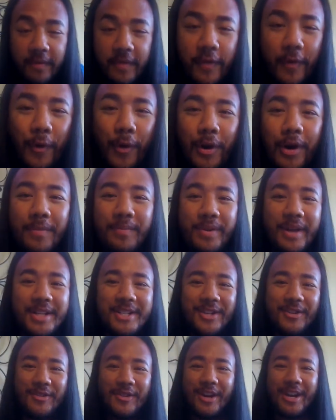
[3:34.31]
4 to
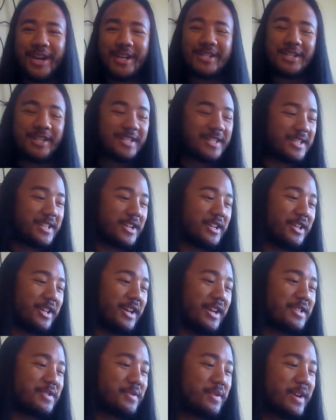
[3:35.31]
pitching wedge, this is the
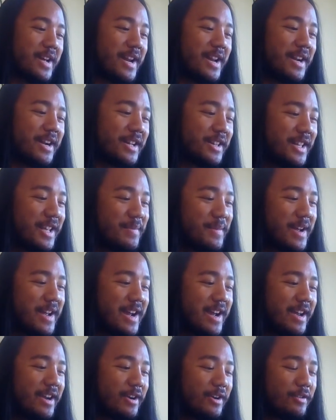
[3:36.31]
cleanest one. I didn't clean my
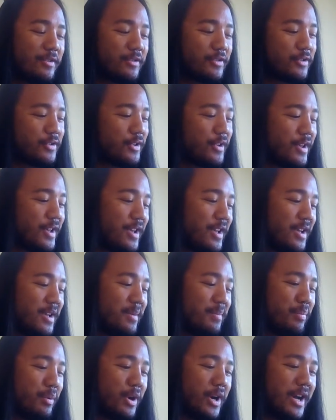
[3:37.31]
irons,
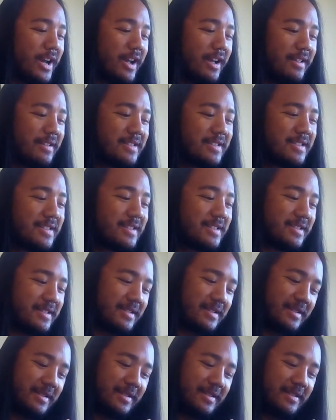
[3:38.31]
but
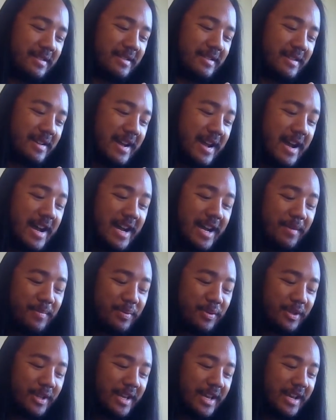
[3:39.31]
I
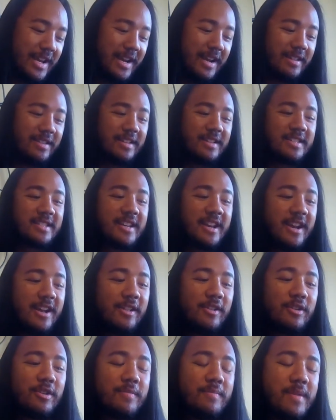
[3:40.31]
play the
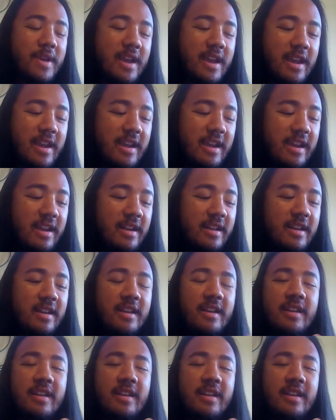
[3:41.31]
Taylormade